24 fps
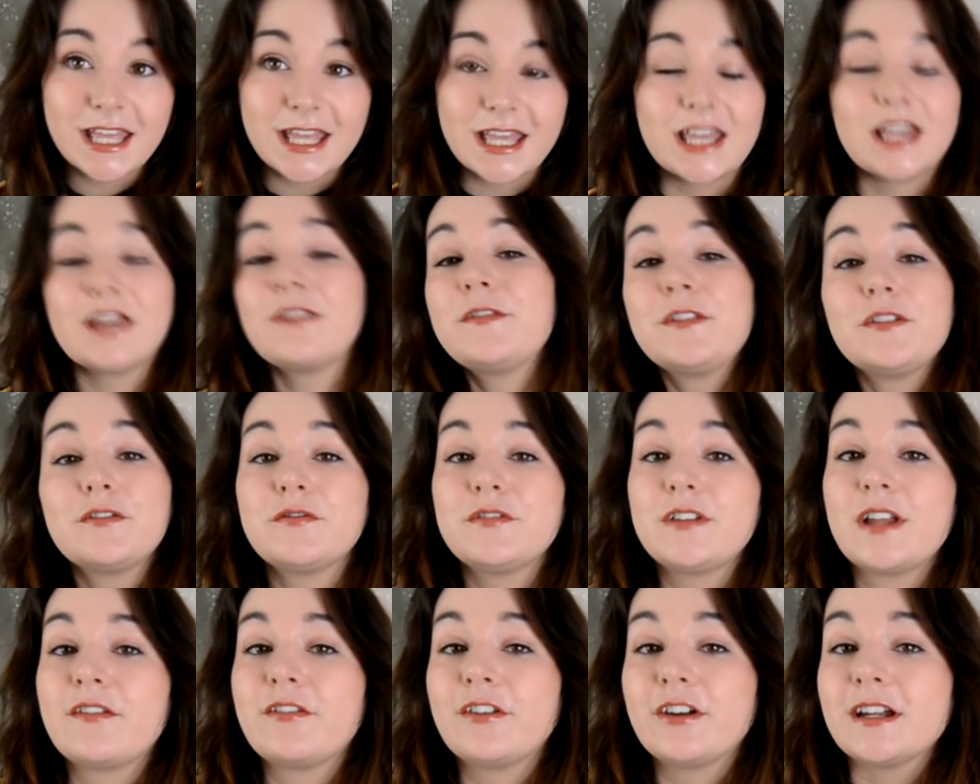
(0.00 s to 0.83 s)
If you've
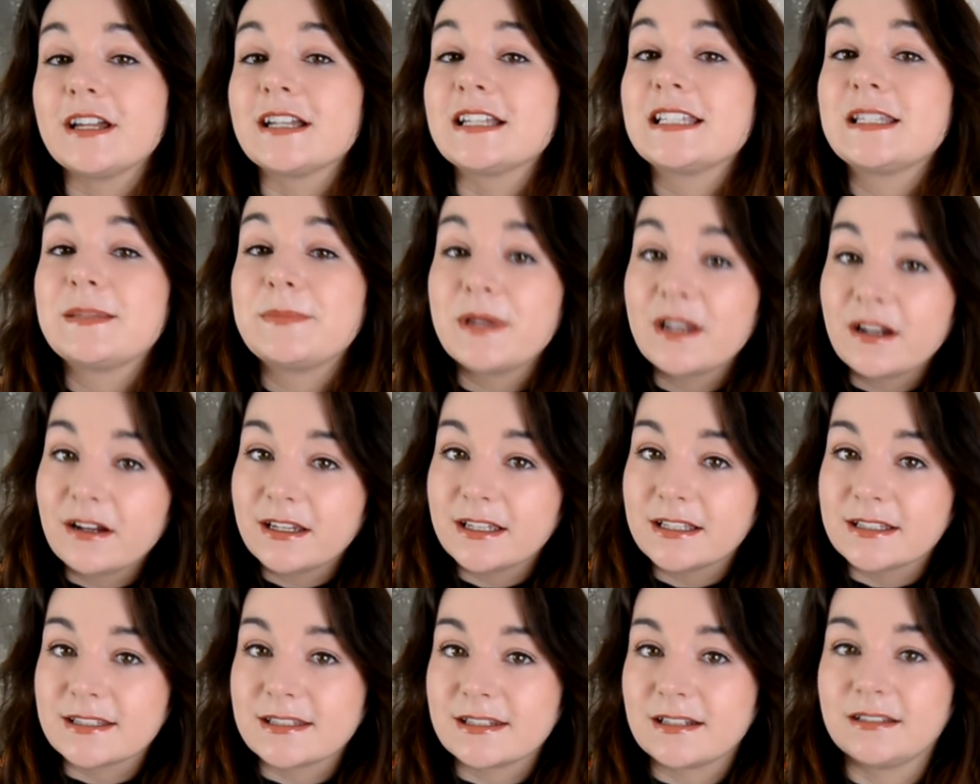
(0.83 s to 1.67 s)
never
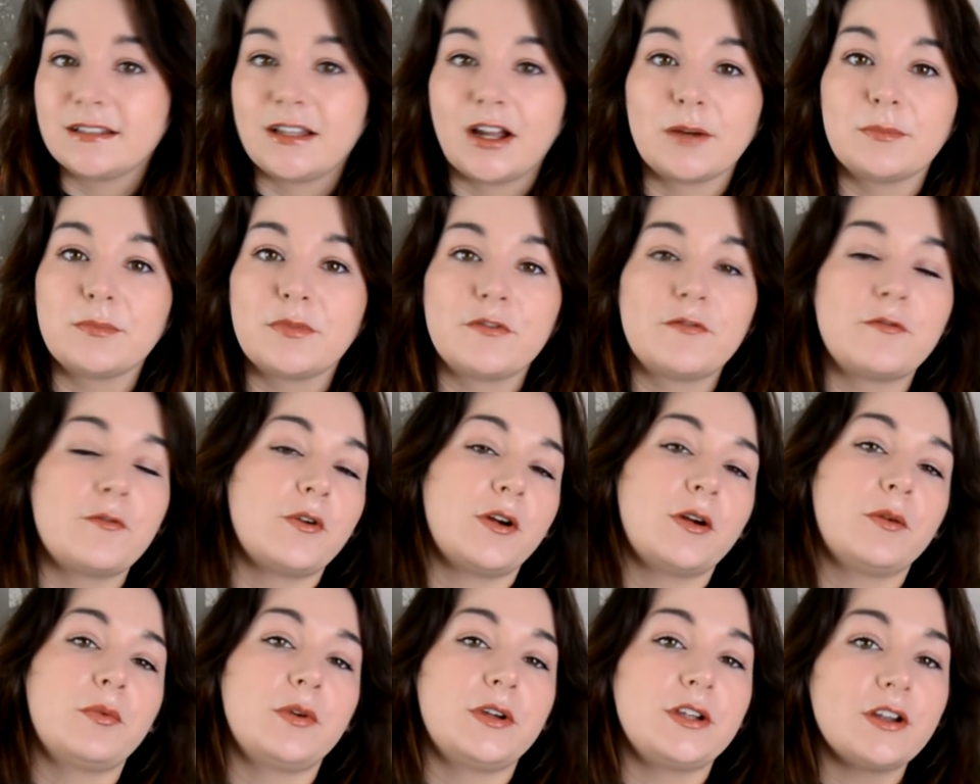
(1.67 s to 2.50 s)
experienced a LARP
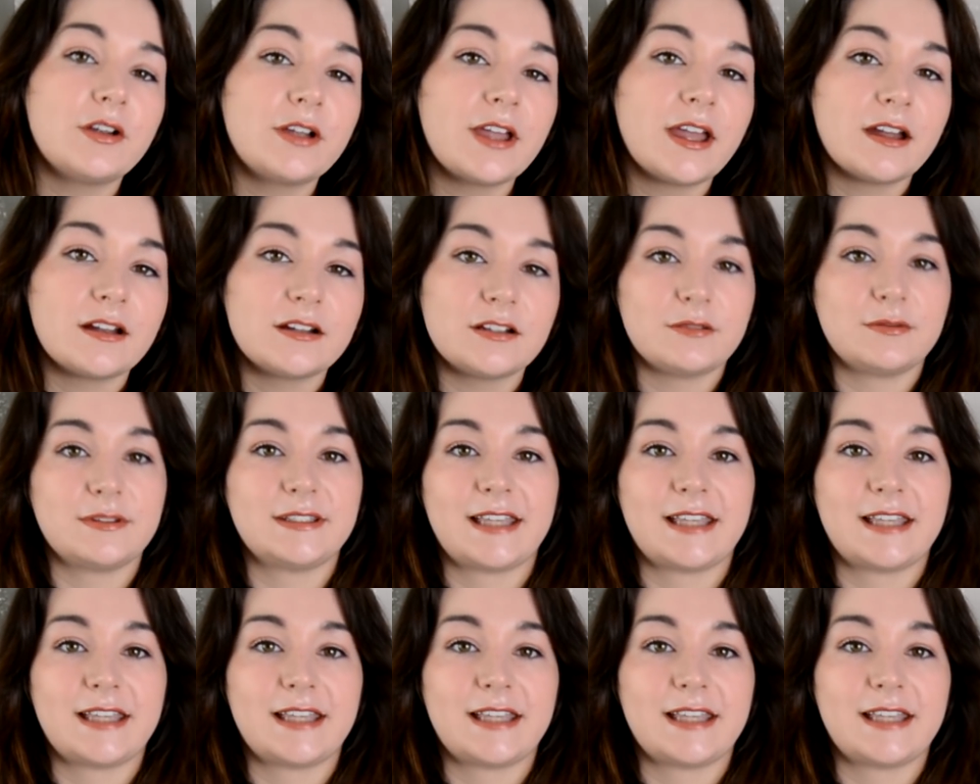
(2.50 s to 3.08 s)
before where your character was